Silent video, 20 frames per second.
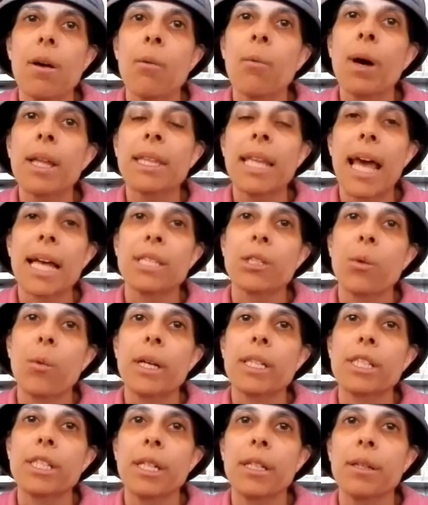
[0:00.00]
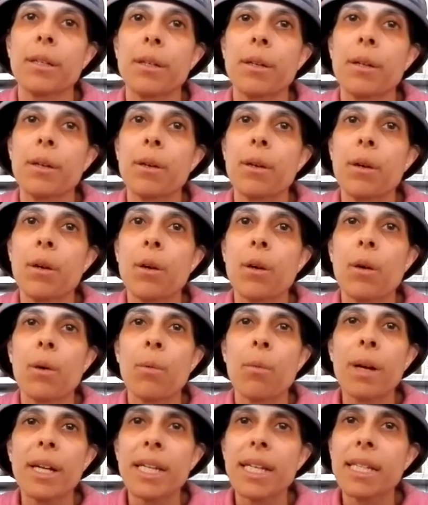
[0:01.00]
One last question.
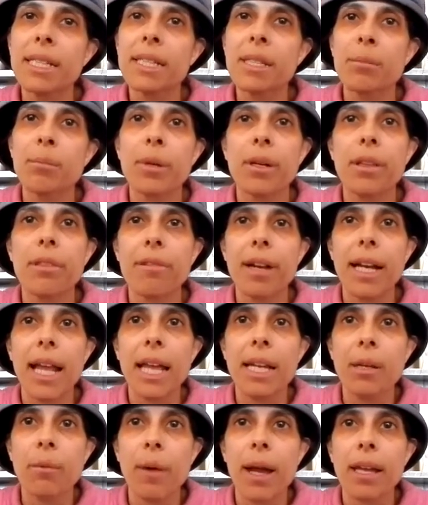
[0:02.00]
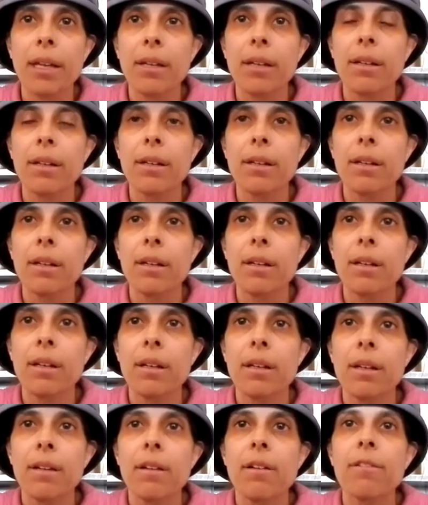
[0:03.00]
What is the birthright anyway?
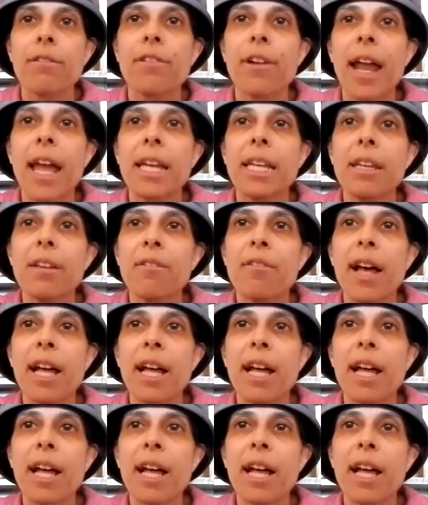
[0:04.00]
For any